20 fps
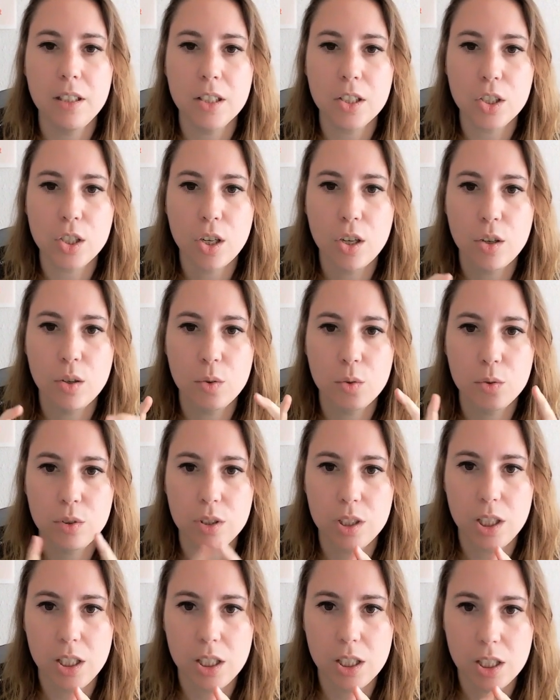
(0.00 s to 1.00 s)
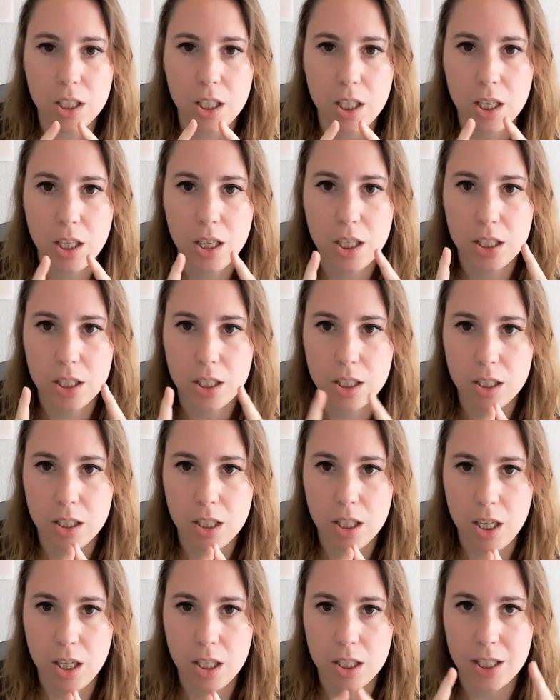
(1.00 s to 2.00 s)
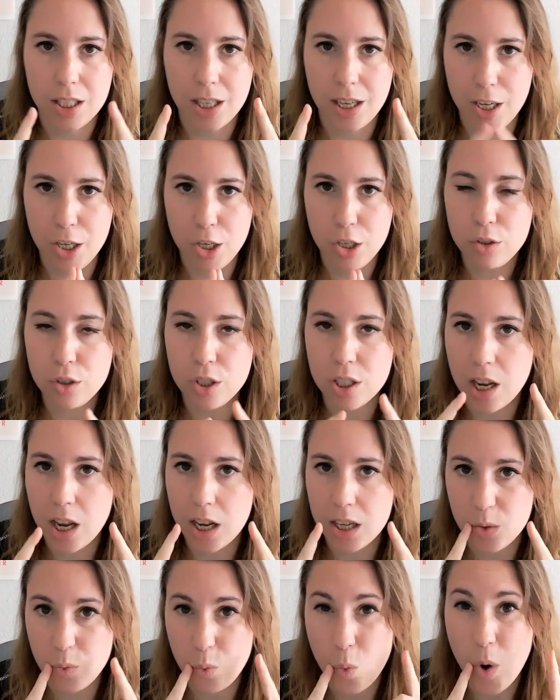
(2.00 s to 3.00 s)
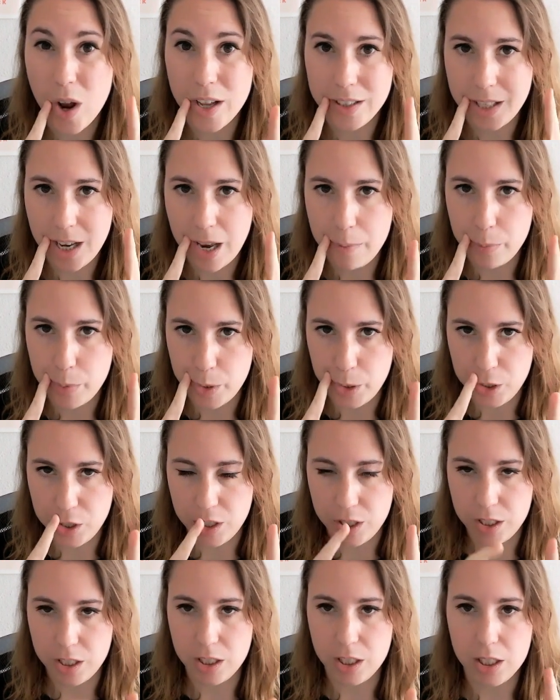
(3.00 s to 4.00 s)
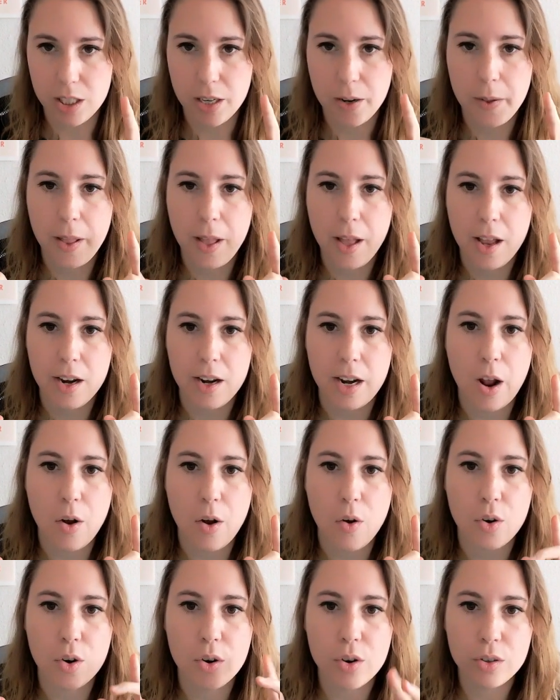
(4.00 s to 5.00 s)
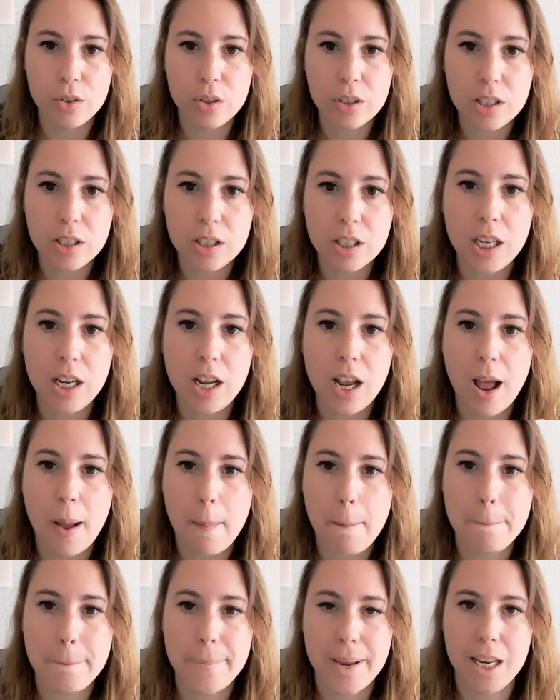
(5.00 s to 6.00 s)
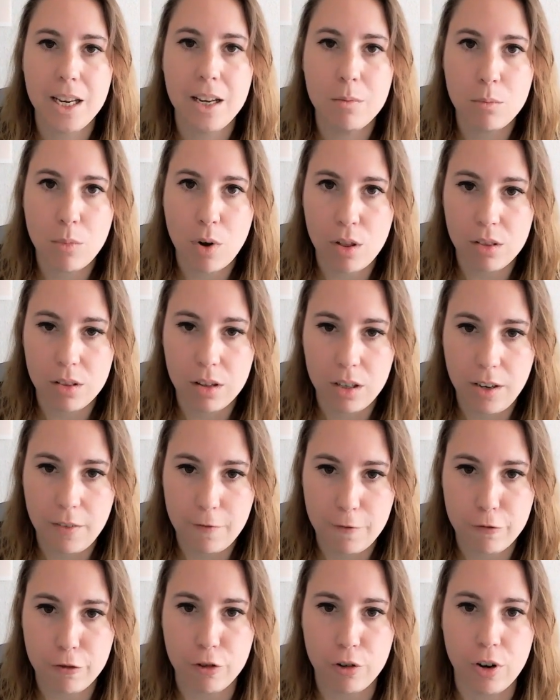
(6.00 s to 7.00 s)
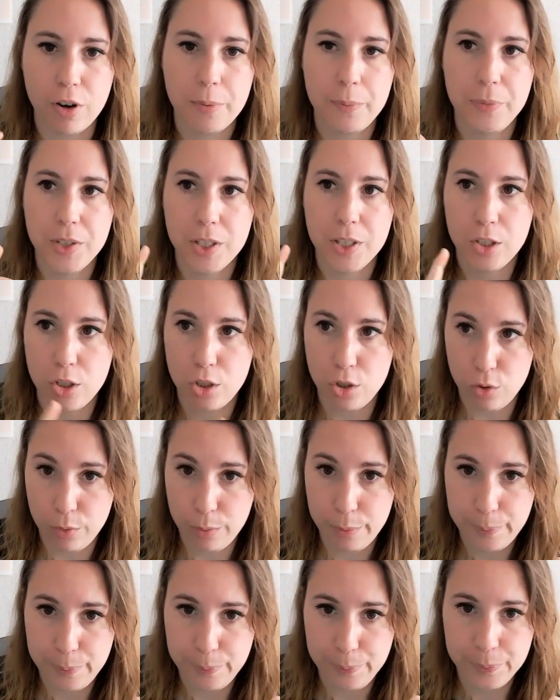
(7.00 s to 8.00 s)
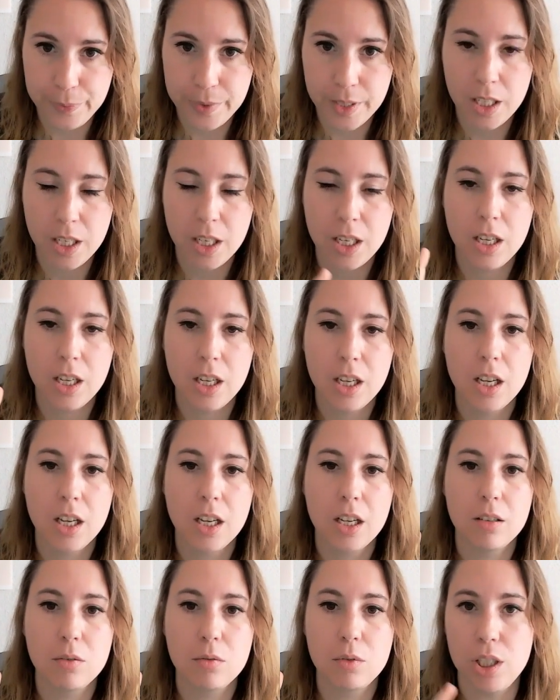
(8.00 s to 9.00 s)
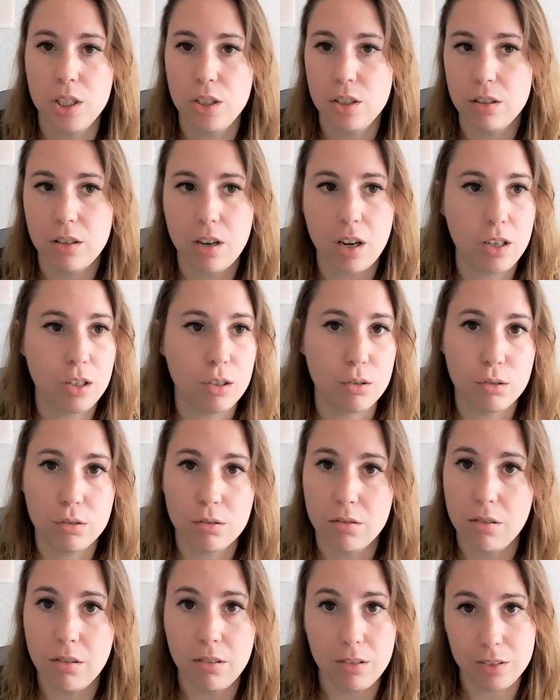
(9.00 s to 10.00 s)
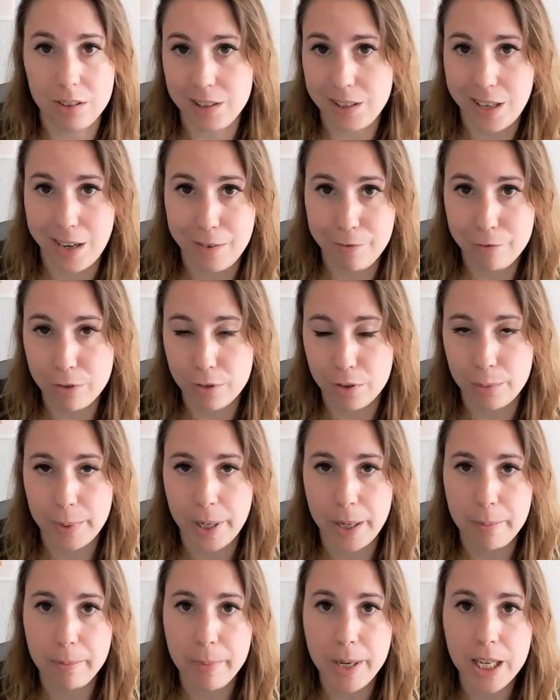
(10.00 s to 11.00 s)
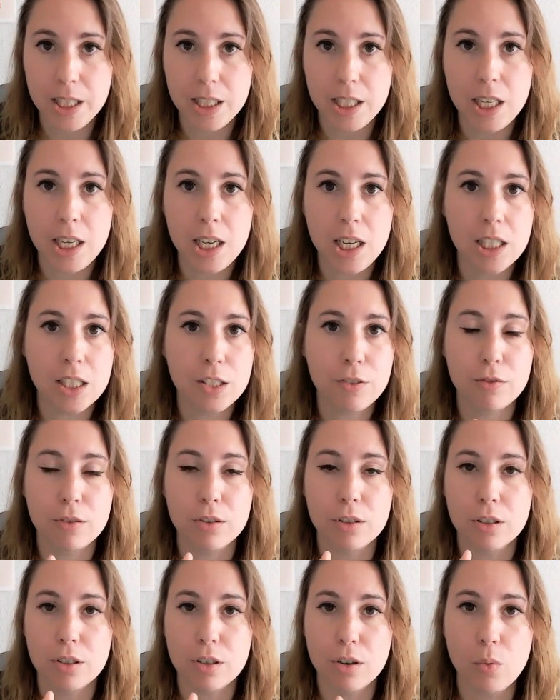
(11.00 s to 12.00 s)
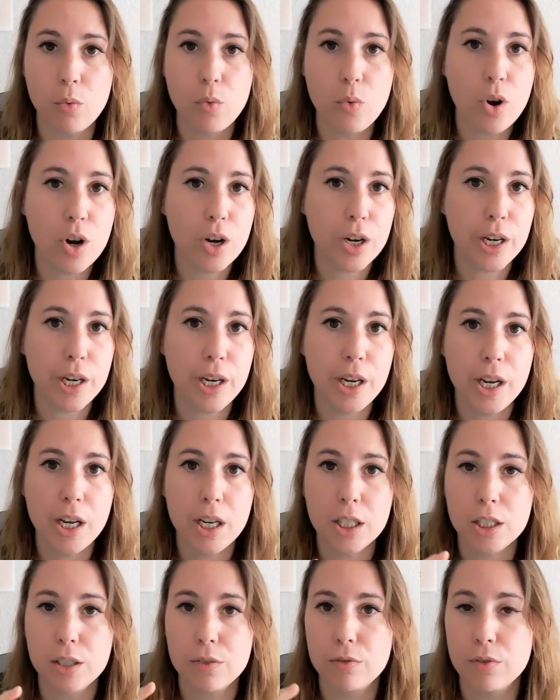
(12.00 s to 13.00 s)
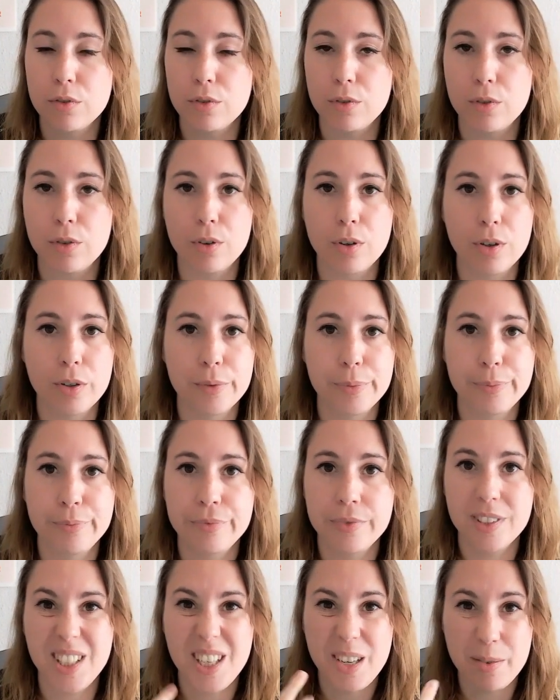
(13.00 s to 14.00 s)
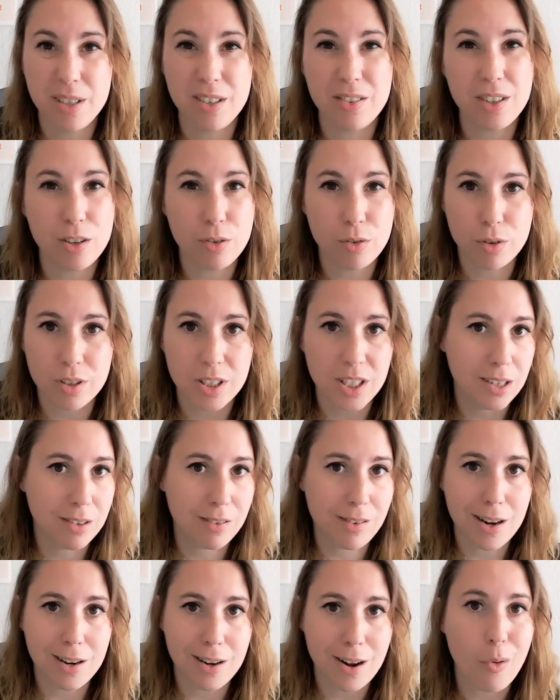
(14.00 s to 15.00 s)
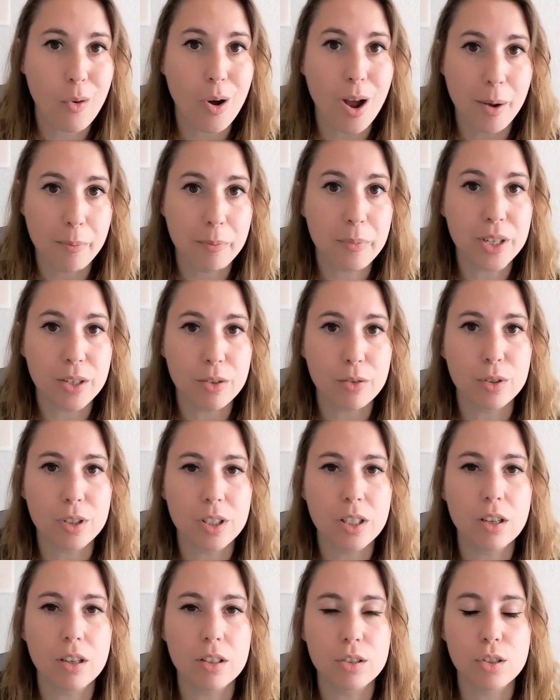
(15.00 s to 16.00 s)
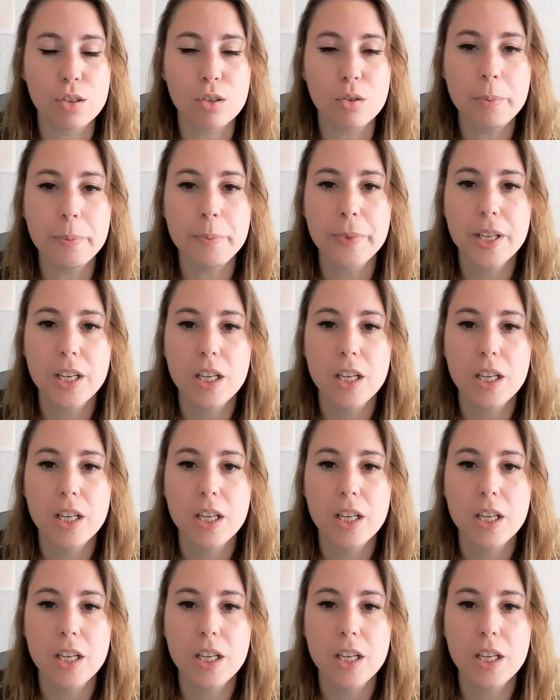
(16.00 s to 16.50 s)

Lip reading: So this is the things that I use as one-time purchases. Now, currently, I'm paying monthly for Zoom, which I use all the time for my meetings, for co-workings, for even recordings. Right now, I'm recording on Zoom.